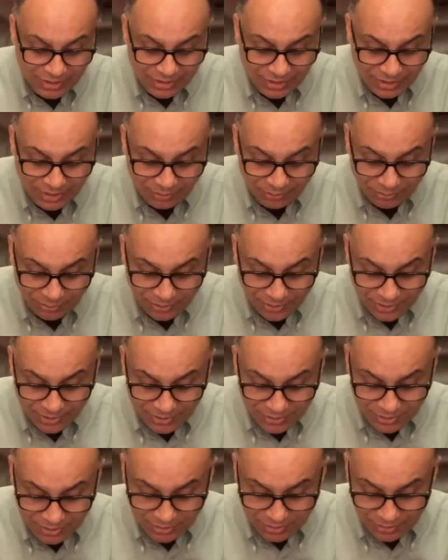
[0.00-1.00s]

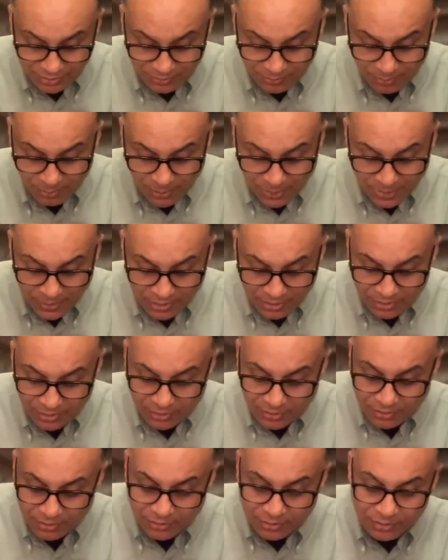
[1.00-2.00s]
different
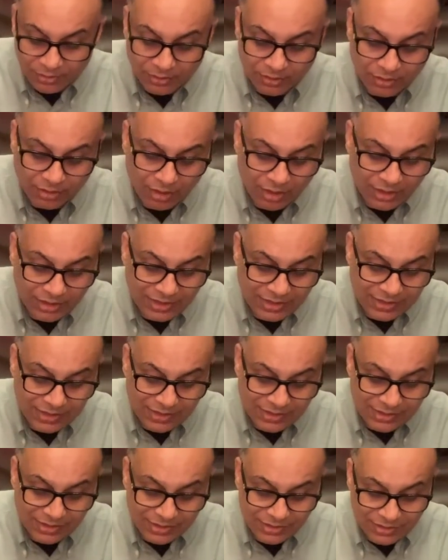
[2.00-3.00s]
card
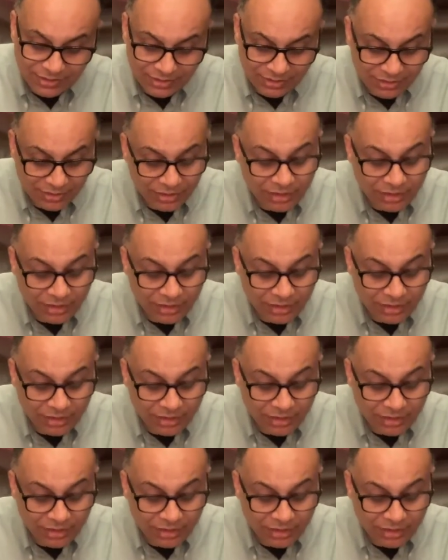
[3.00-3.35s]
cases.